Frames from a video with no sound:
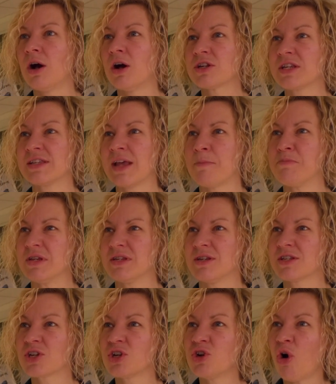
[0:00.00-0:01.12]
artisan
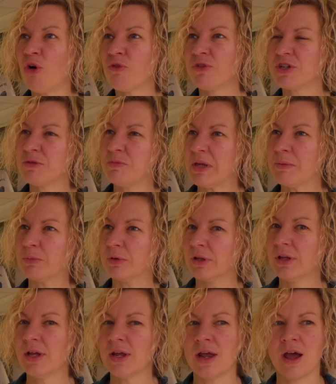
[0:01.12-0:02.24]
business can offer to
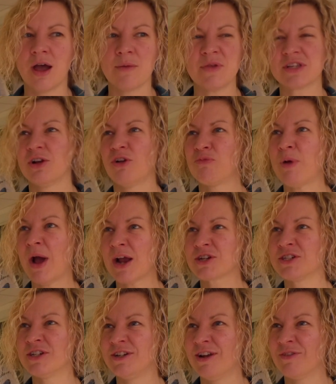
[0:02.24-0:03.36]
people um, there's a lot of
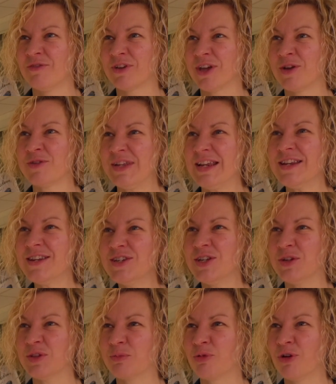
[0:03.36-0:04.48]
passion and love that goes into the